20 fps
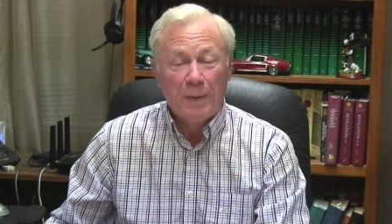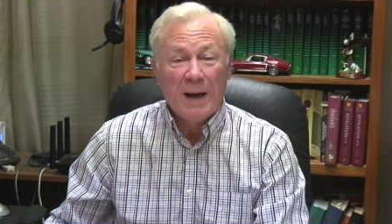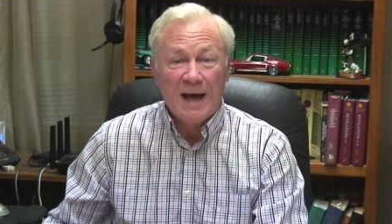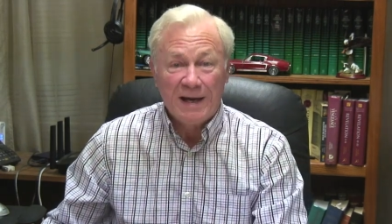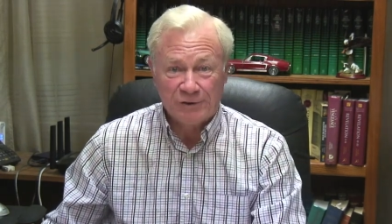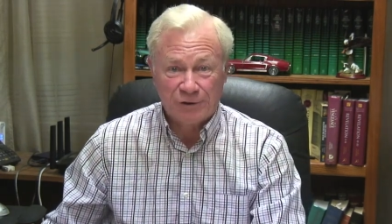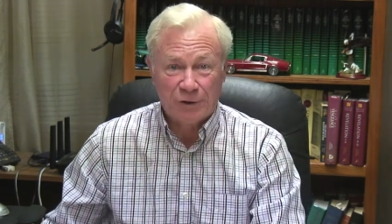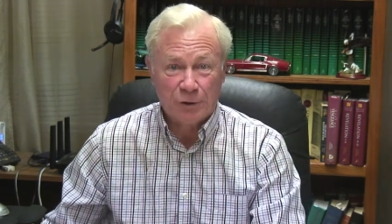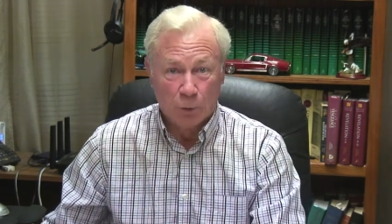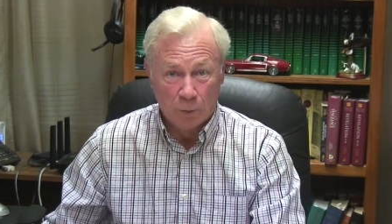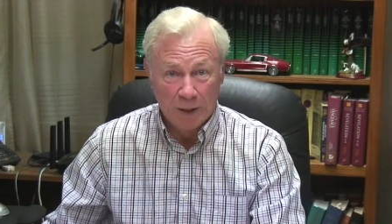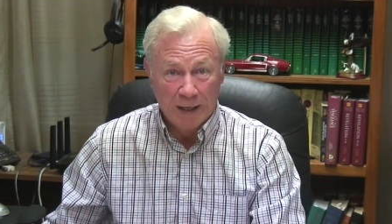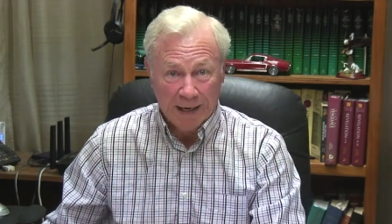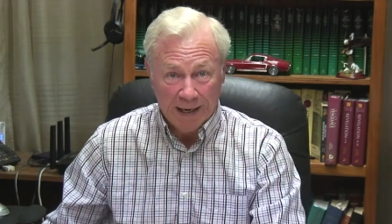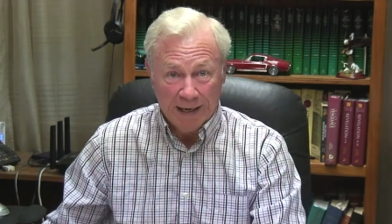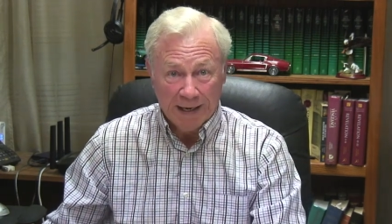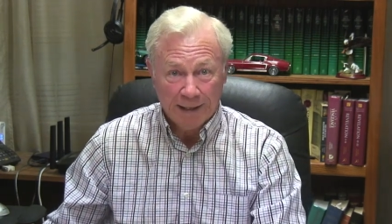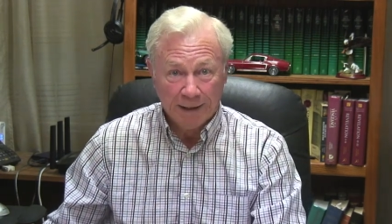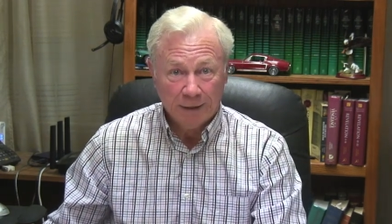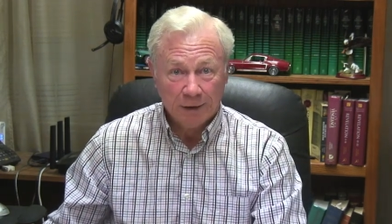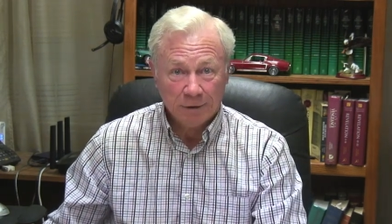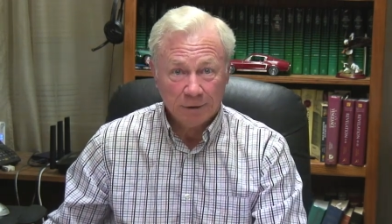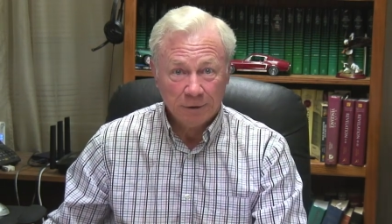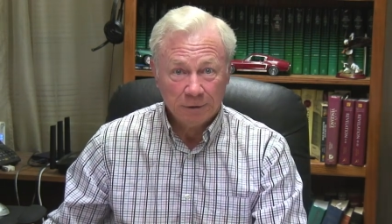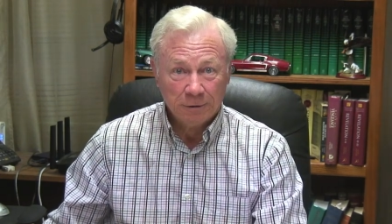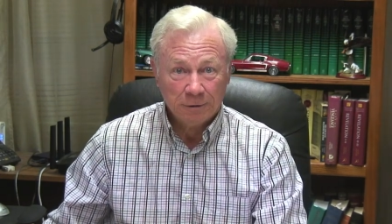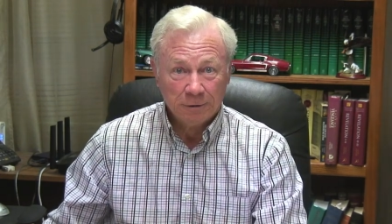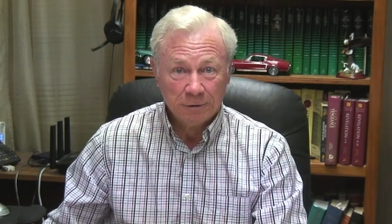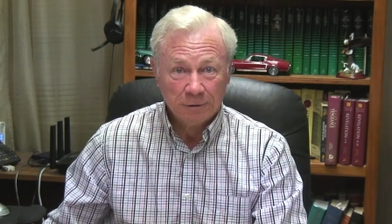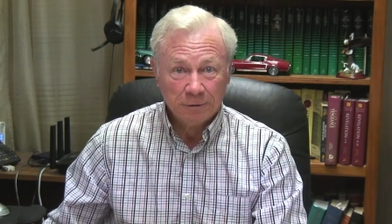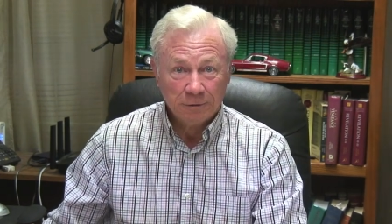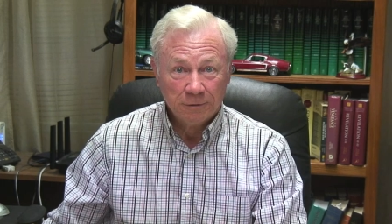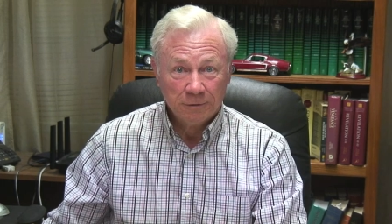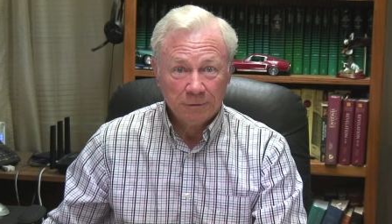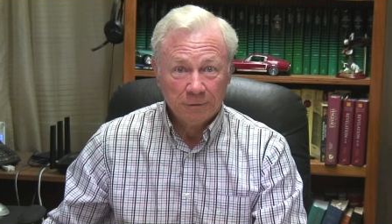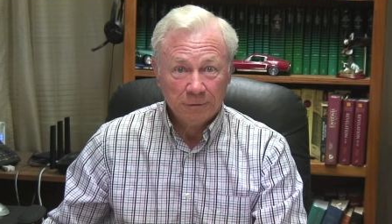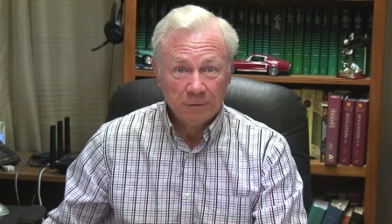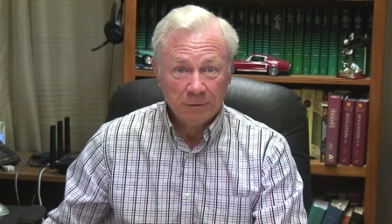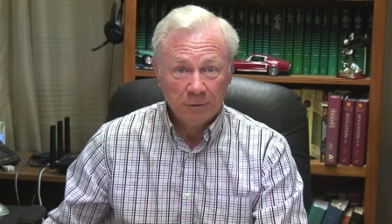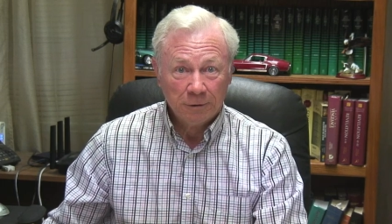pass away
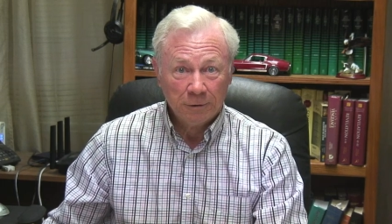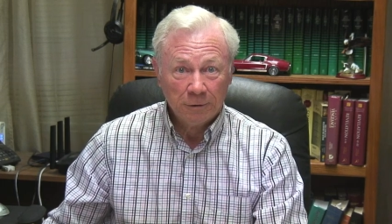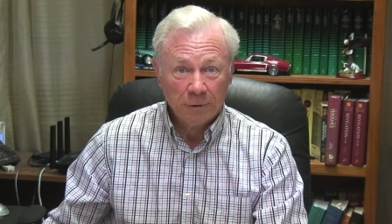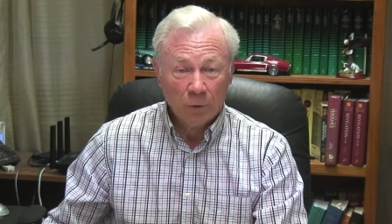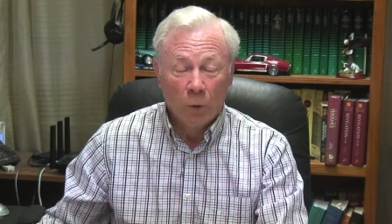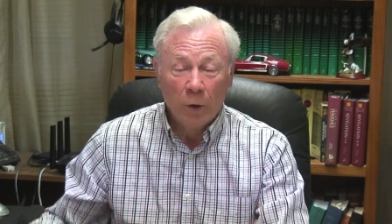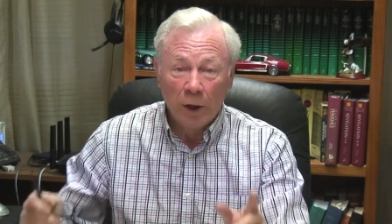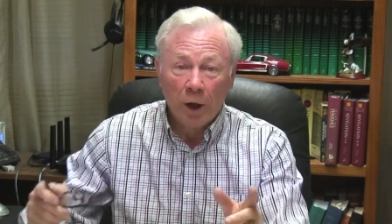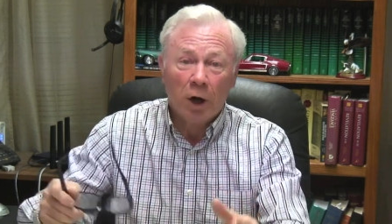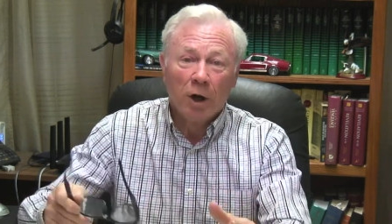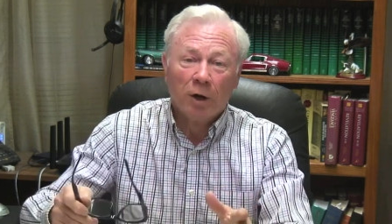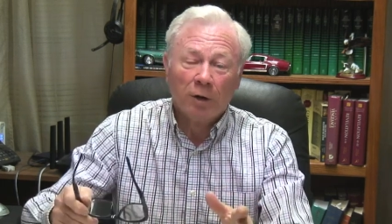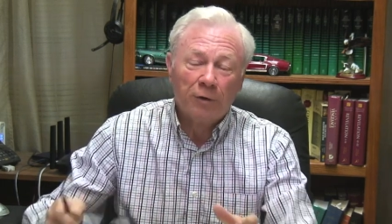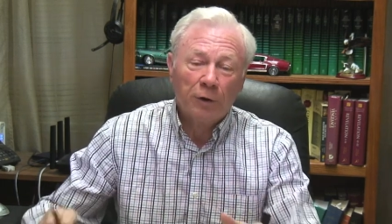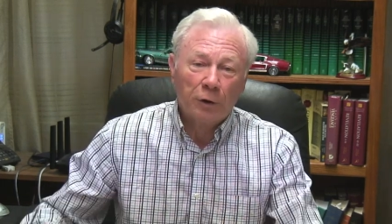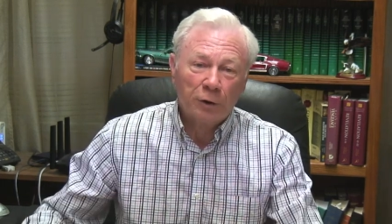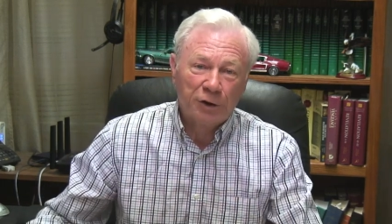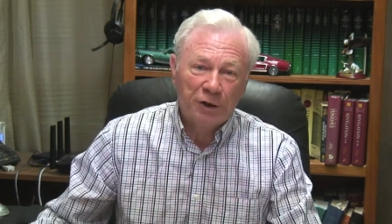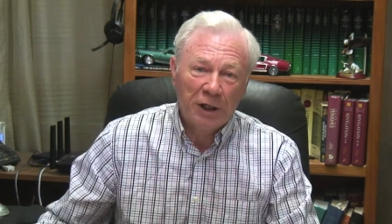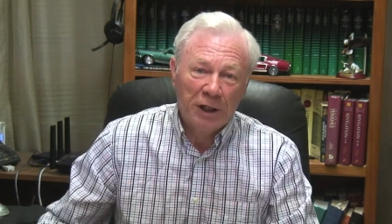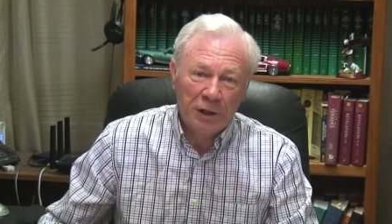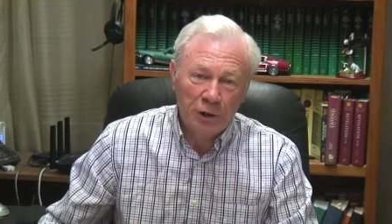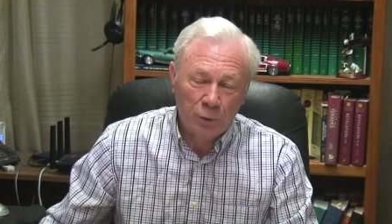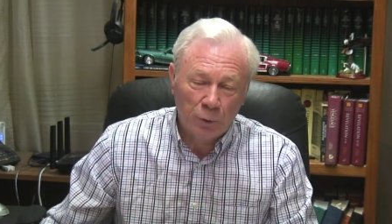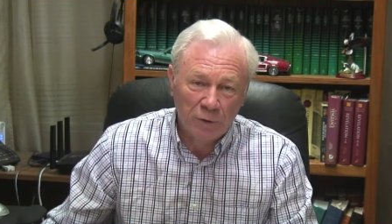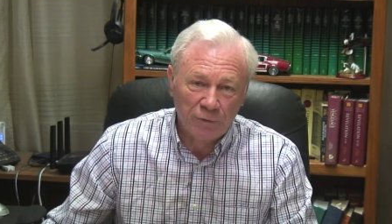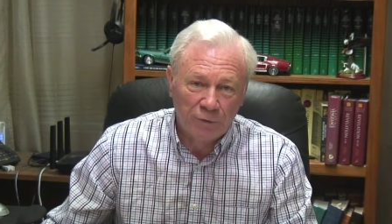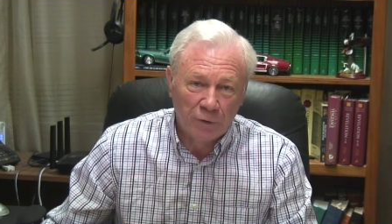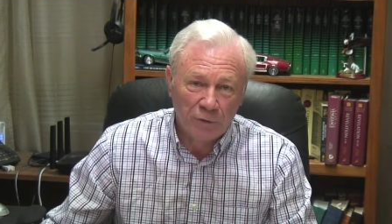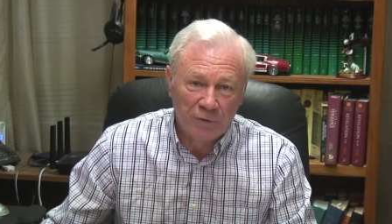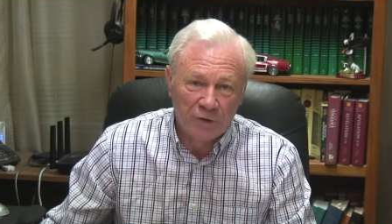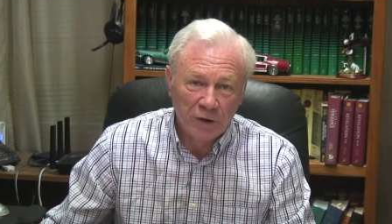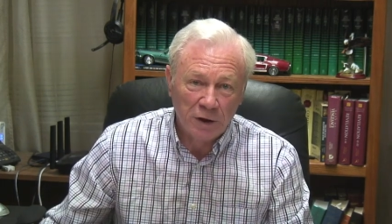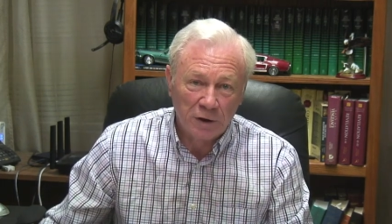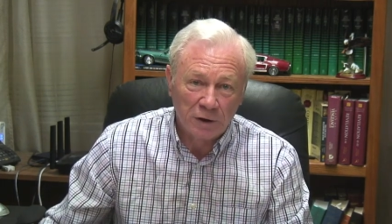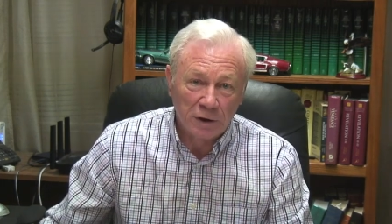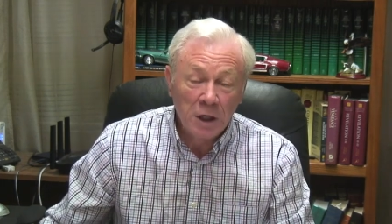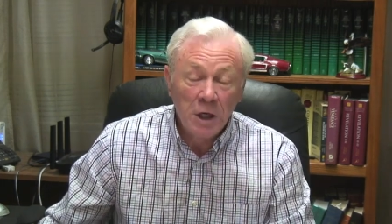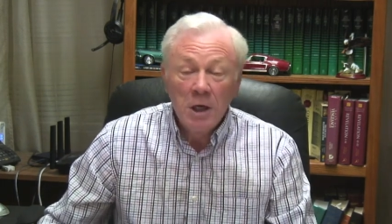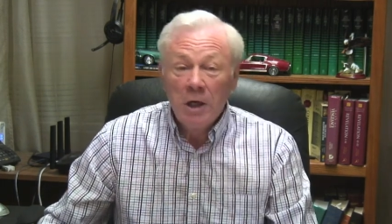when all of those things were
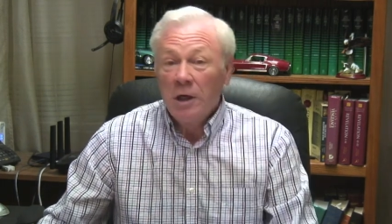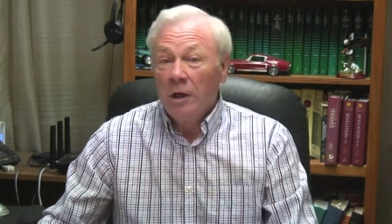fulfilled.